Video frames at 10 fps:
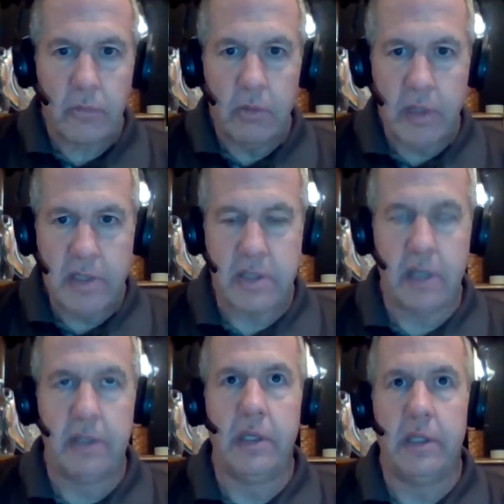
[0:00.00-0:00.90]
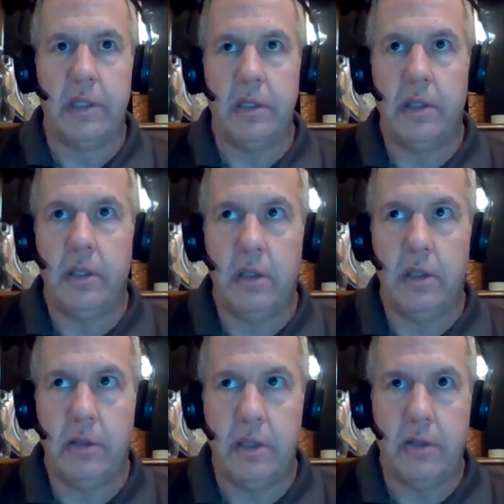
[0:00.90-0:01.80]
Based on
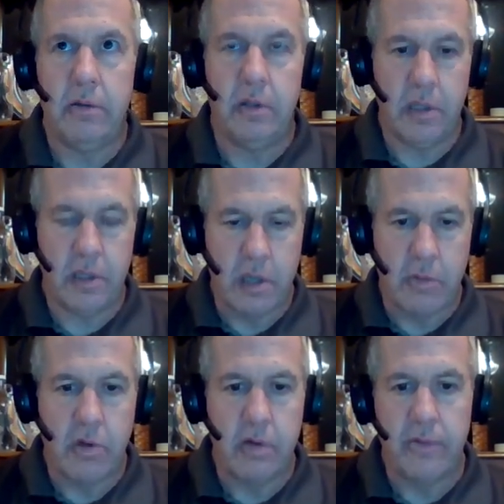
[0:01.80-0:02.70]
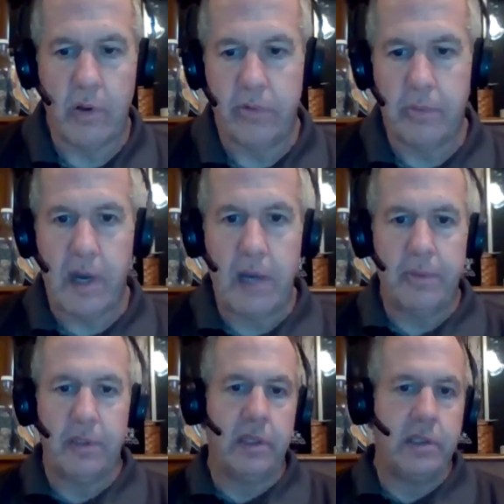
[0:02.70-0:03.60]
the number of
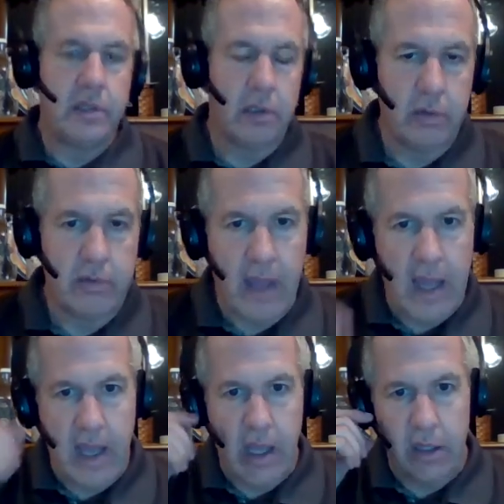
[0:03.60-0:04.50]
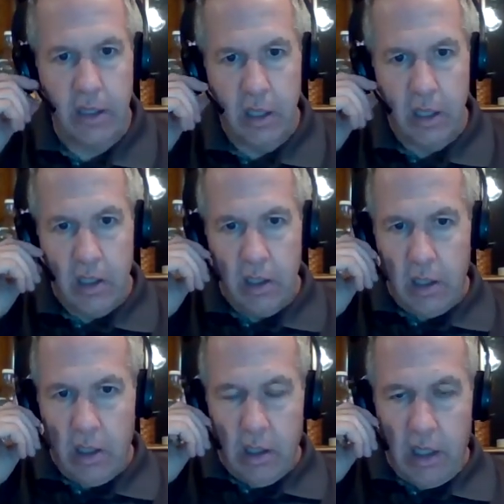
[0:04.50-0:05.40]
overpopulated deer we've had,
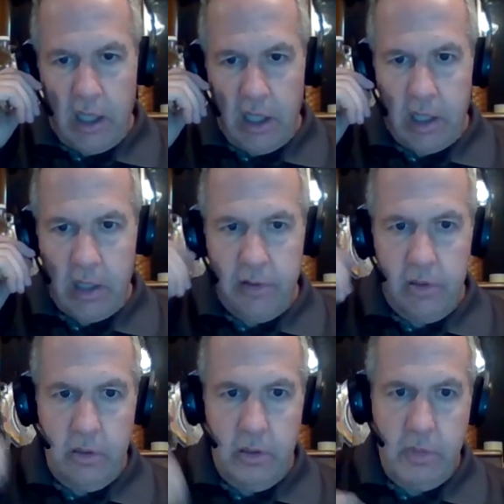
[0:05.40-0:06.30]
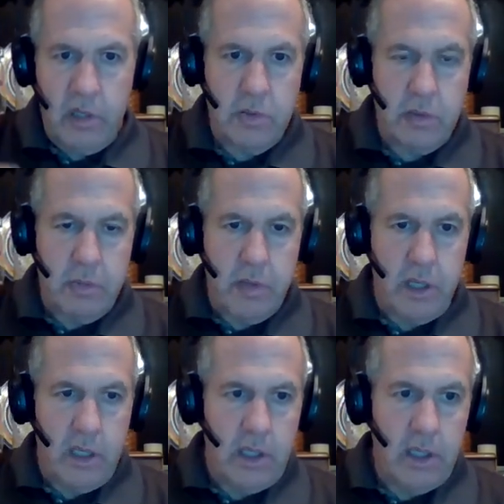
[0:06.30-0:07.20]
the management
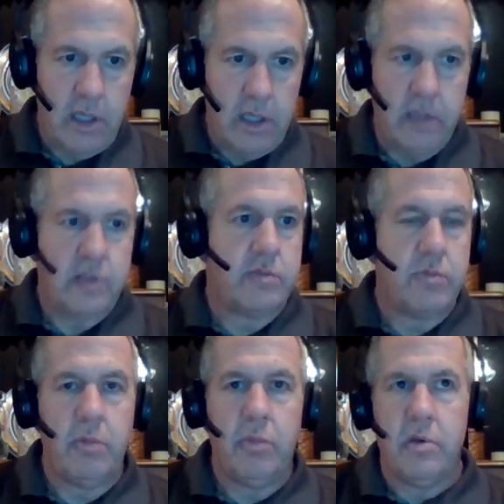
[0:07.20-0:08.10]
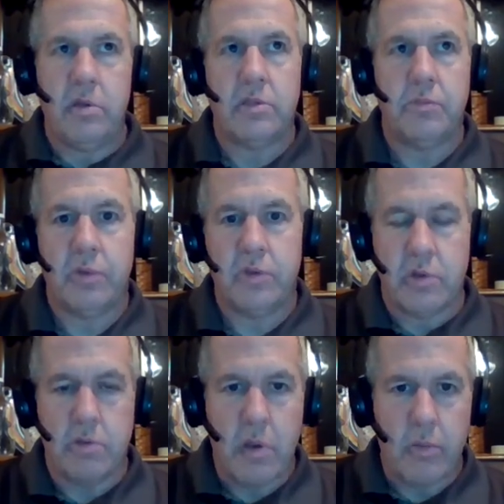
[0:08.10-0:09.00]
committee and some
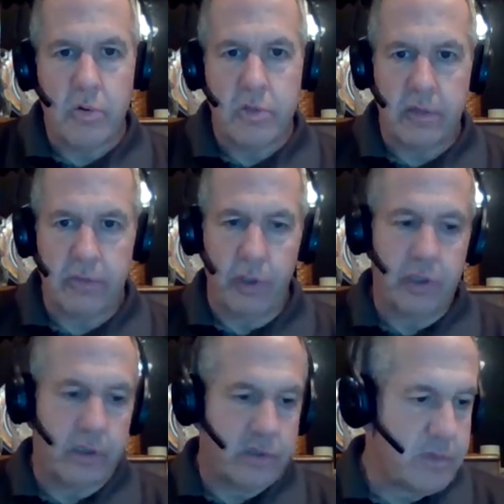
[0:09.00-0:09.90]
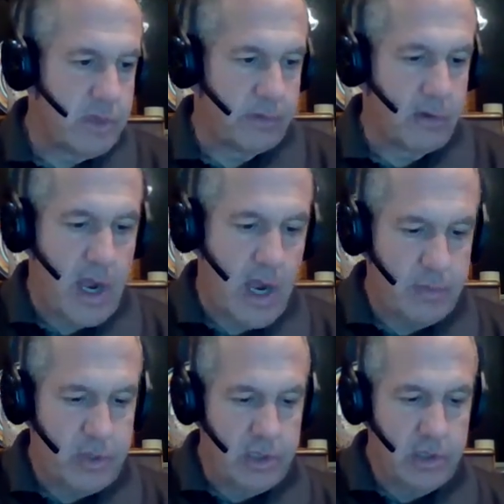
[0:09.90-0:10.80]
concerned members have looked at some different
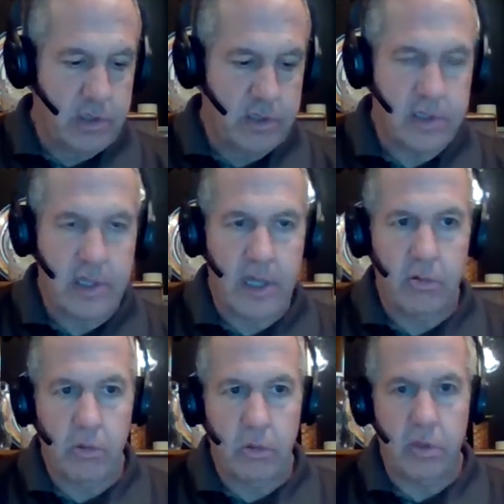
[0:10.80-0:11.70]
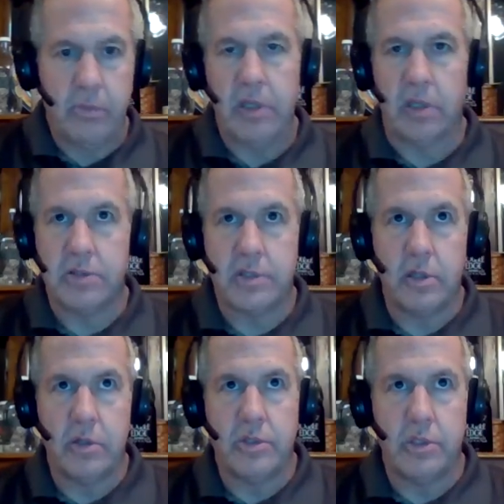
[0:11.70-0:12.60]
options that could be
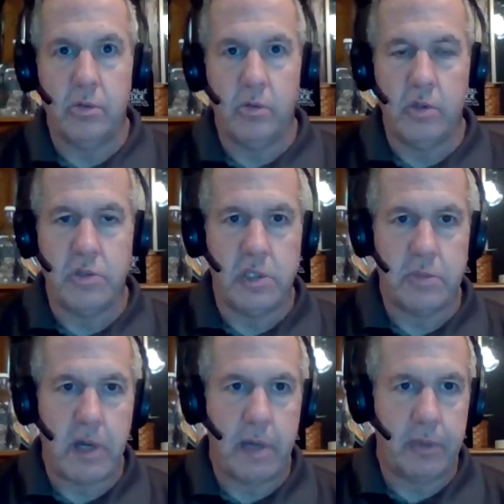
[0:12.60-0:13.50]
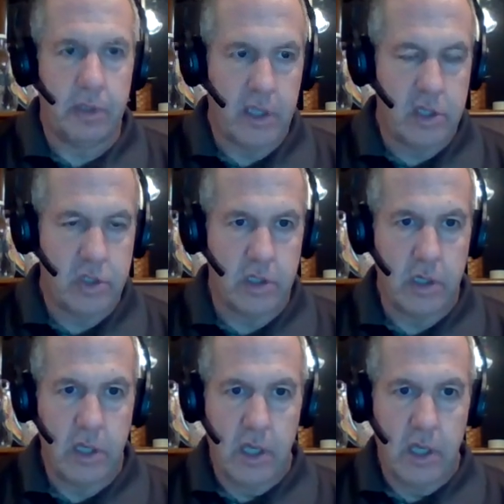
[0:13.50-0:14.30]
considered to reduce this population.